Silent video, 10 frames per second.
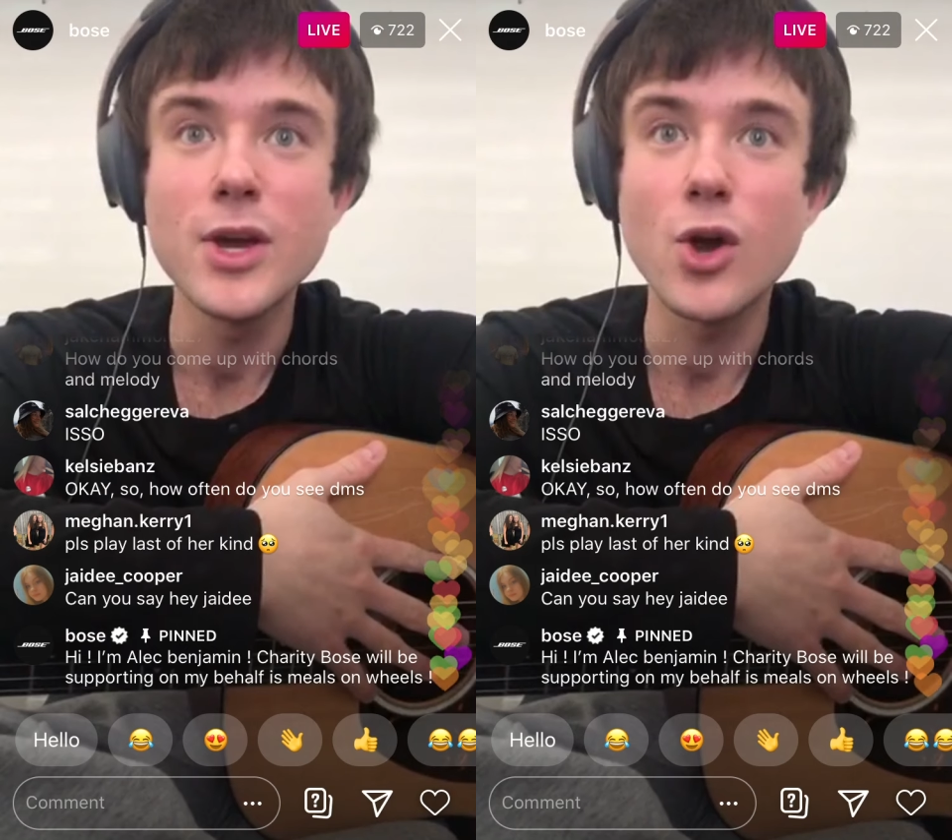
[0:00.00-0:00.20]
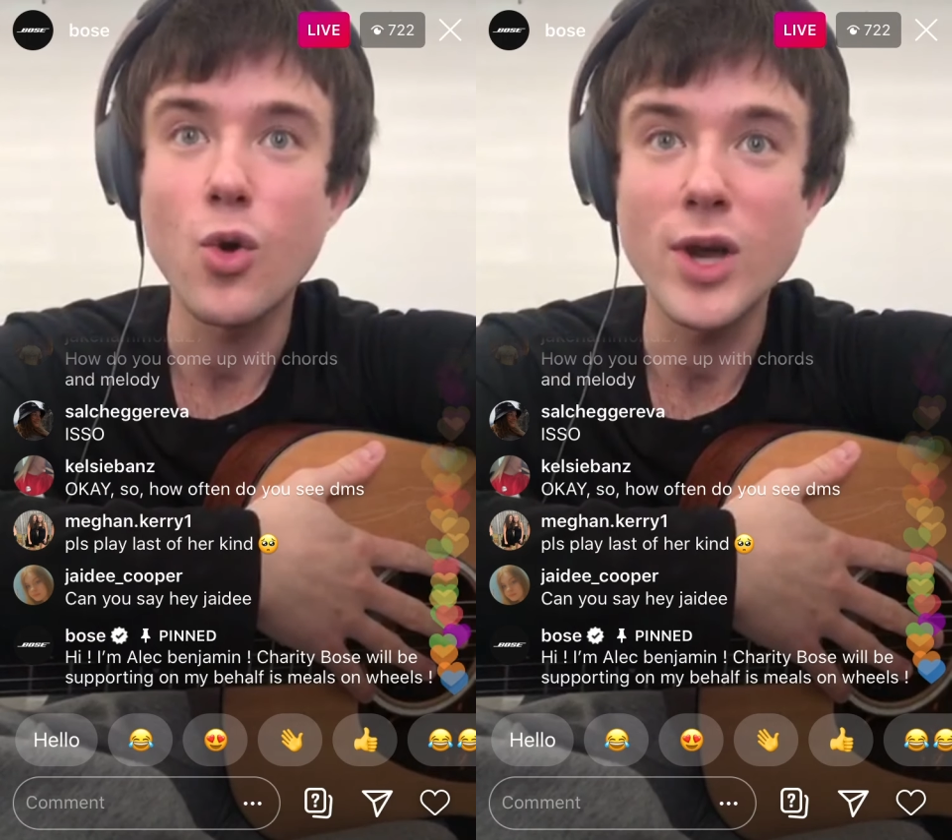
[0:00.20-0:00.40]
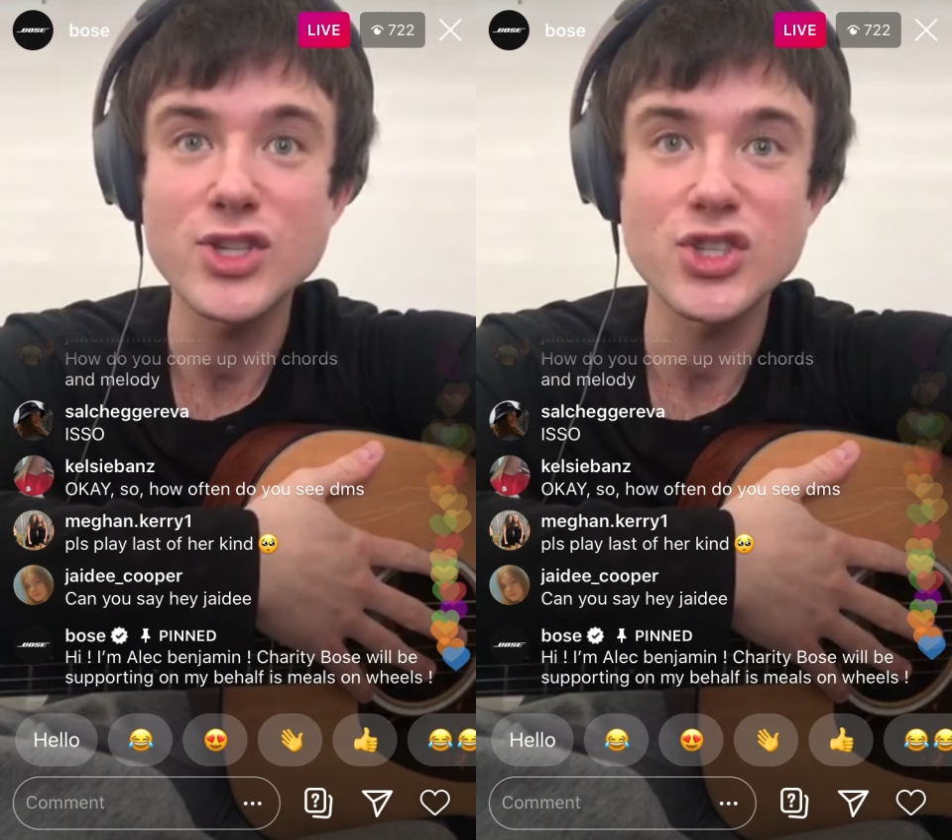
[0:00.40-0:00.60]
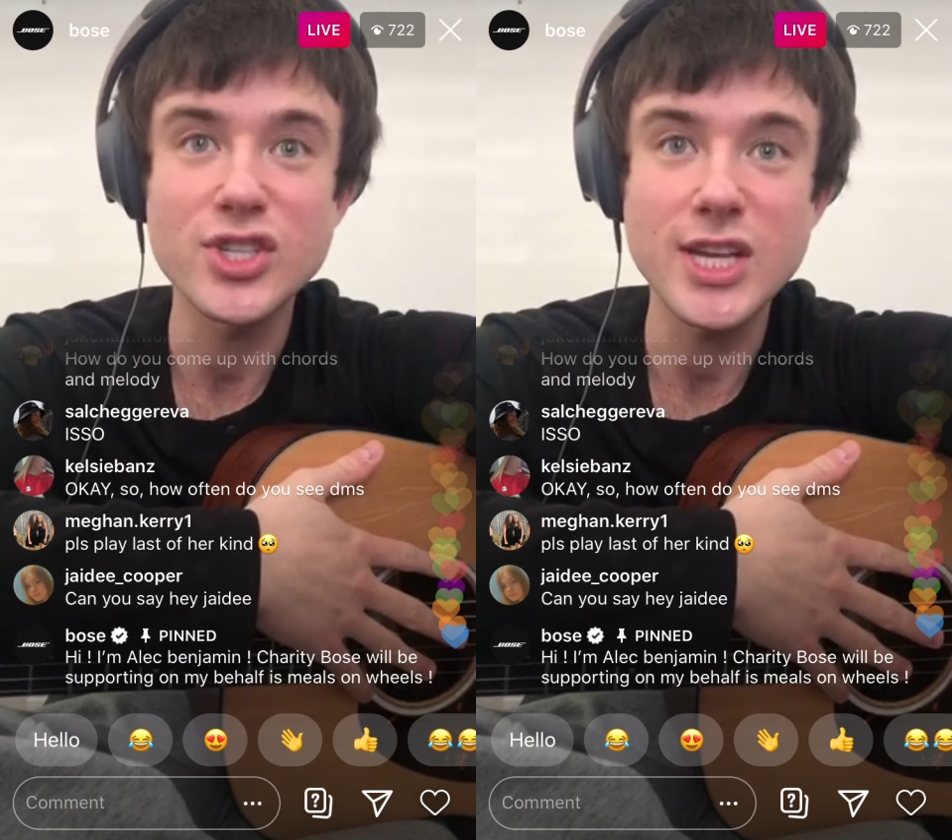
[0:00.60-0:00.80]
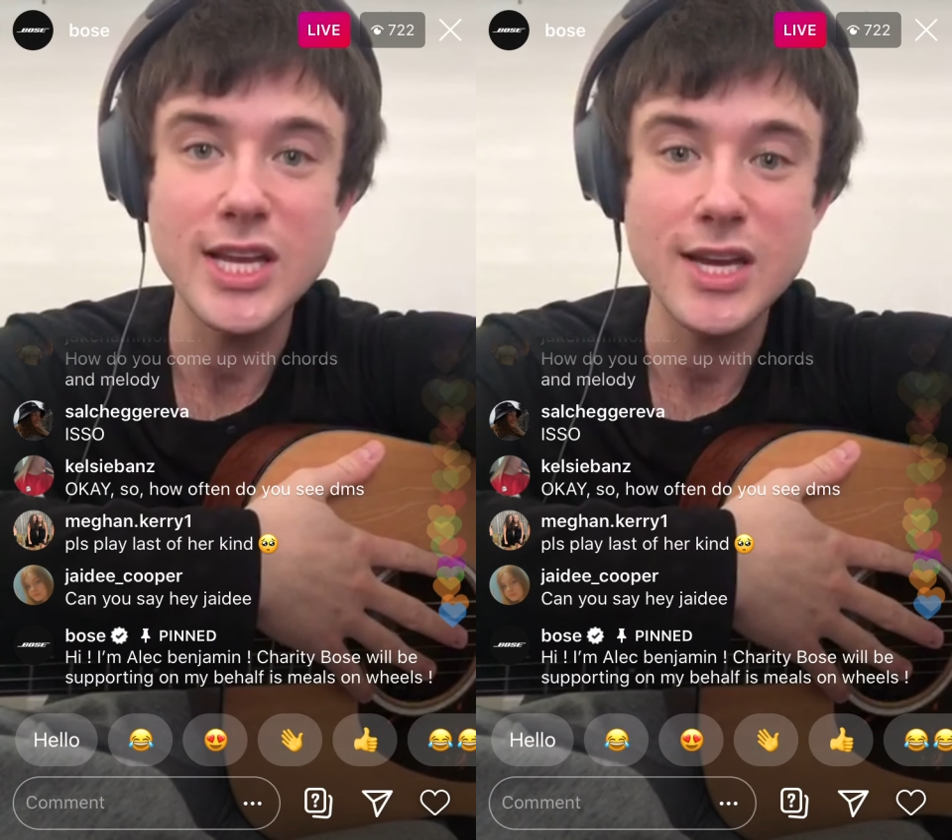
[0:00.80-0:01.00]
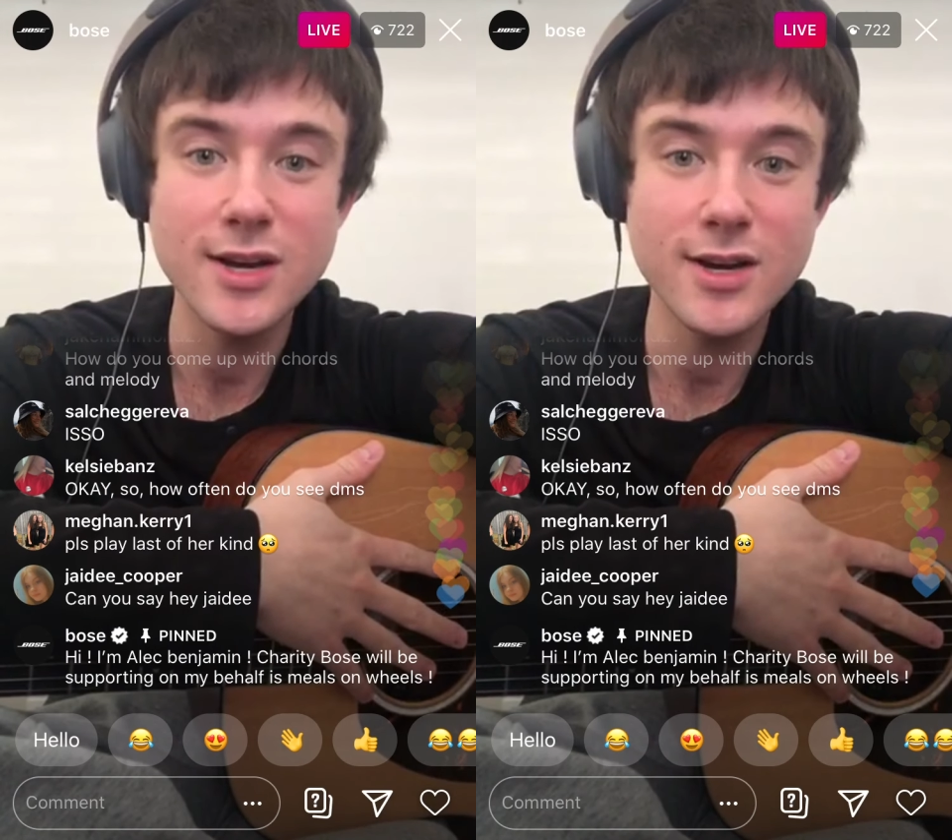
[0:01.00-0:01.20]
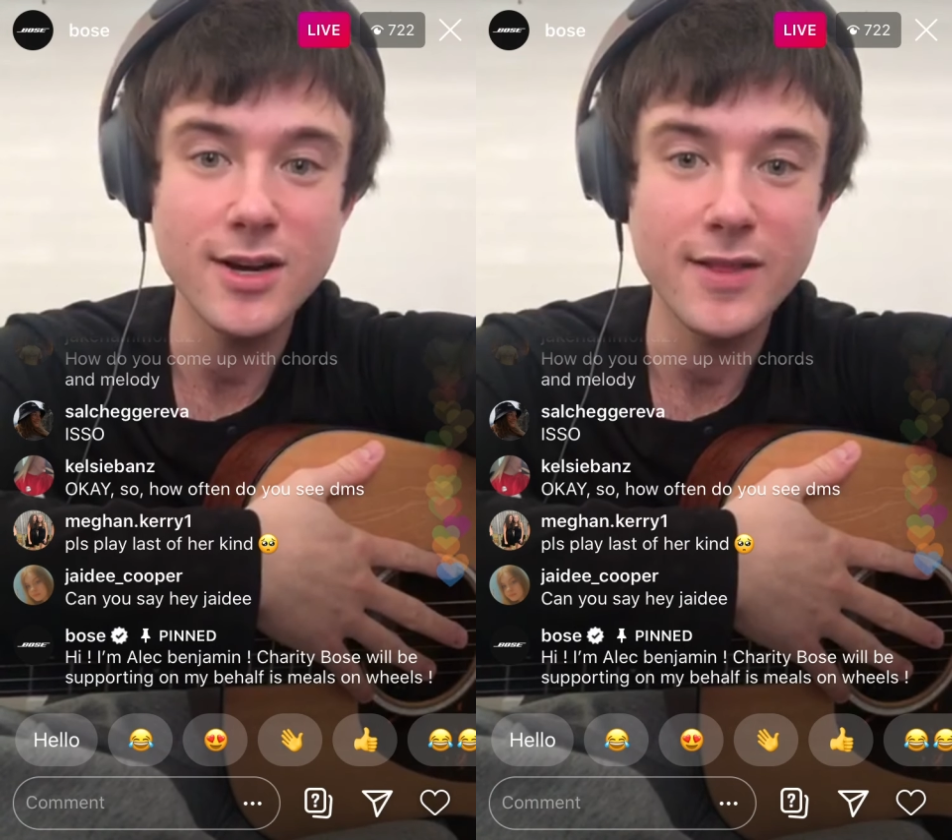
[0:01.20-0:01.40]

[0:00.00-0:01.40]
questions here